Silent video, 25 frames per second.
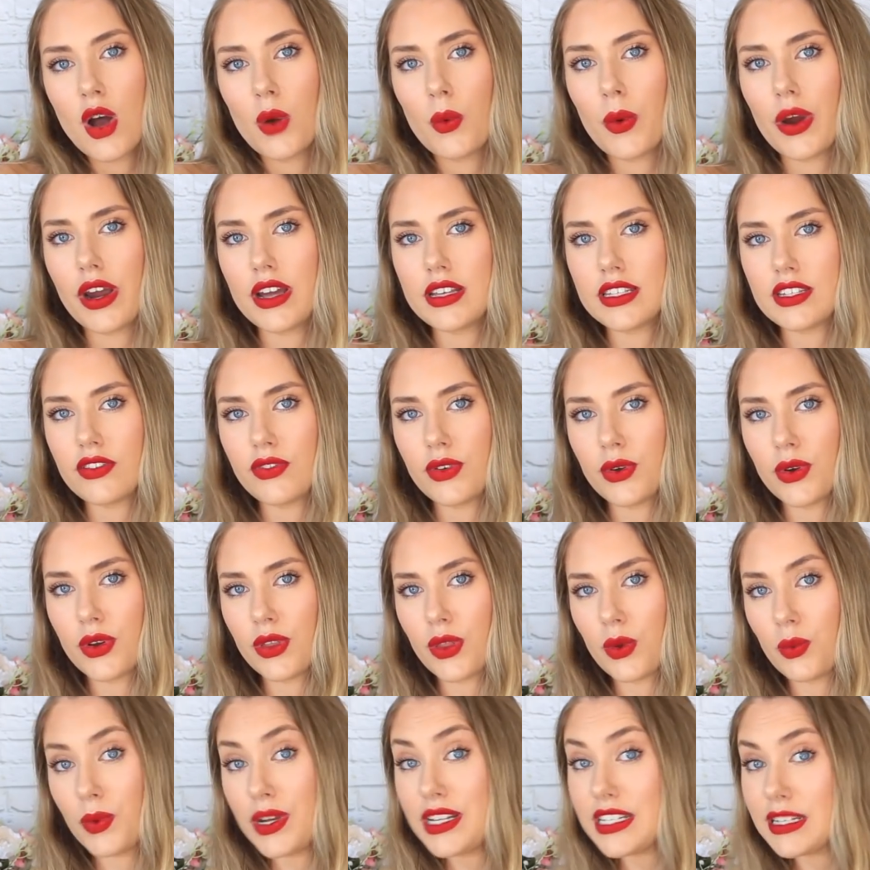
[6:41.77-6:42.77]
whereas if you're
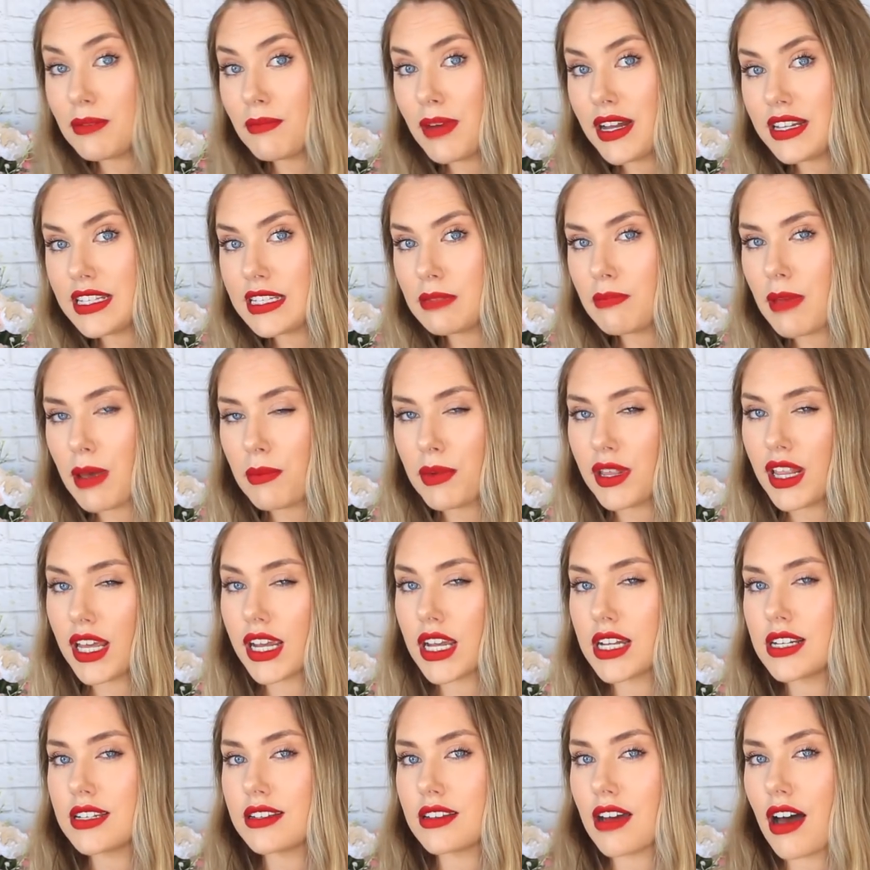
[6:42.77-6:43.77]
in the winter months, maybe
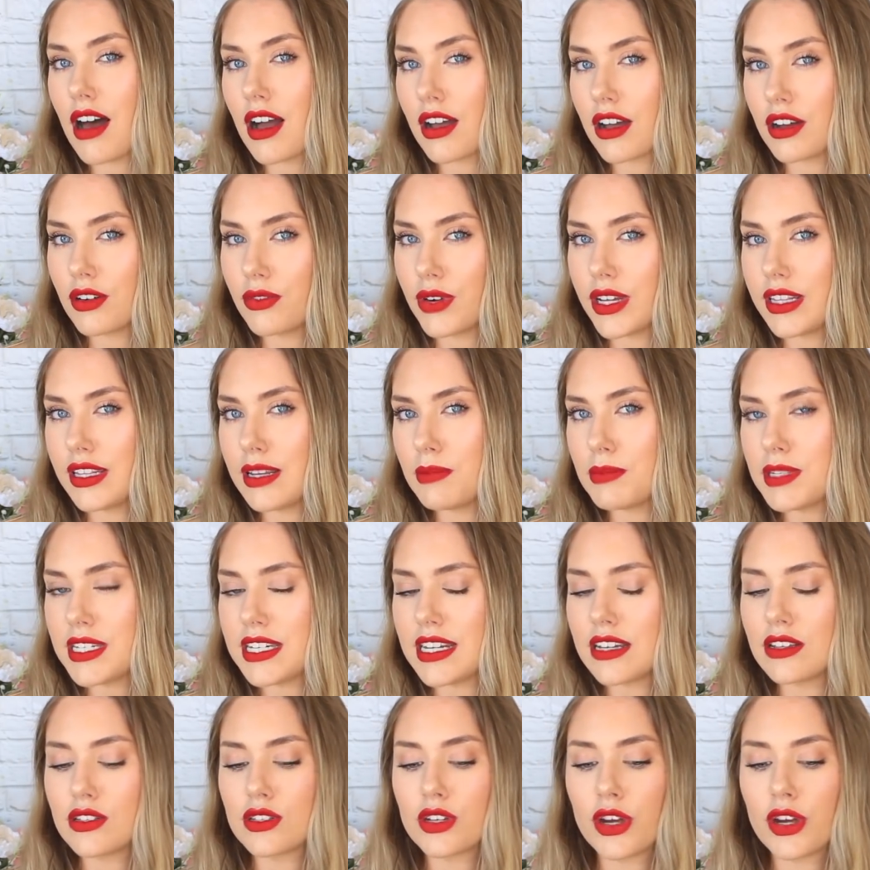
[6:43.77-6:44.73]
like a darker red lipstick.